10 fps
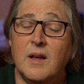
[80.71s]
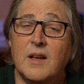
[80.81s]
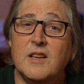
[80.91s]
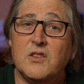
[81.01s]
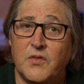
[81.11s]

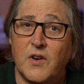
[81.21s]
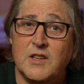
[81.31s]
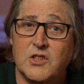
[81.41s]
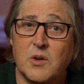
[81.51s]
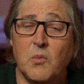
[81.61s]
is
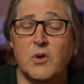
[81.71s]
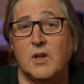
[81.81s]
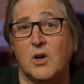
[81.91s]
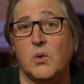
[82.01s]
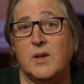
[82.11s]
find someone
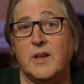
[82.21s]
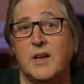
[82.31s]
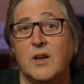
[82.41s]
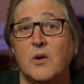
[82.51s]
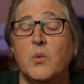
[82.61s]

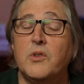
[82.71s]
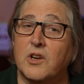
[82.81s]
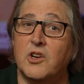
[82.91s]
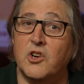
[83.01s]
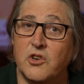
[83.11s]
locally with a
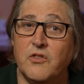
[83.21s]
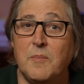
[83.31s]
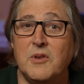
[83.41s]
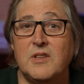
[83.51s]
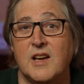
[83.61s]
good
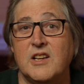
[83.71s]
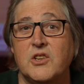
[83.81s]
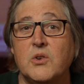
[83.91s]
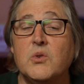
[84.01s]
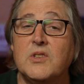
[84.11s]

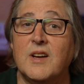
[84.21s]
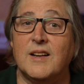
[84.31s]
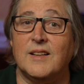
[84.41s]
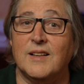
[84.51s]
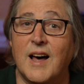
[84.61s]
reputation who's done
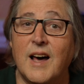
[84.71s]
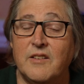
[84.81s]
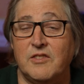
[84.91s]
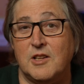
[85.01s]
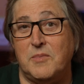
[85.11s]
a lot
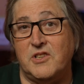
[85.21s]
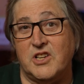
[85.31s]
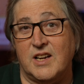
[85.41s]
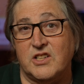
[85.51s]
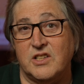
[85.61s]
of lip
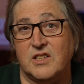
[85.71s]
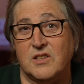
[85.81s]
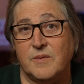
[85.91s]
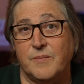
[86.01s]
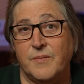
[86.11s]

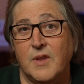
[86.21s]
injections,